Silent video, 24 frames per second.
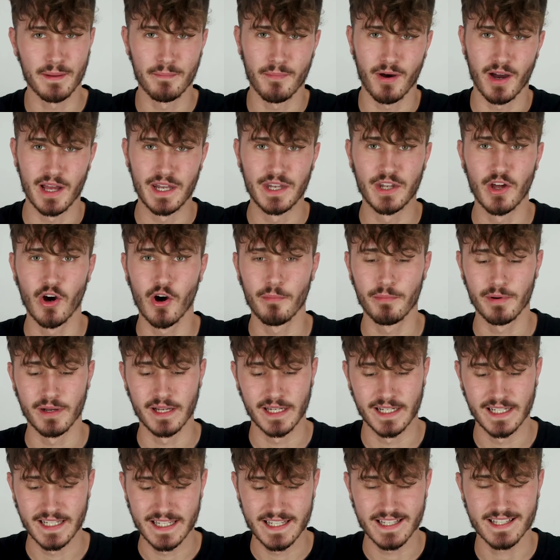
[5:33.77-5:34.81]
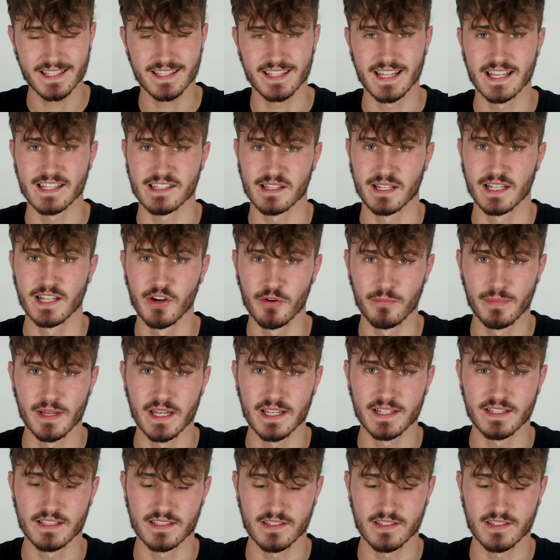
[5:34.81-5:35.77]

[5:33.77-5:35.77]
it might not but at least there's a little bit of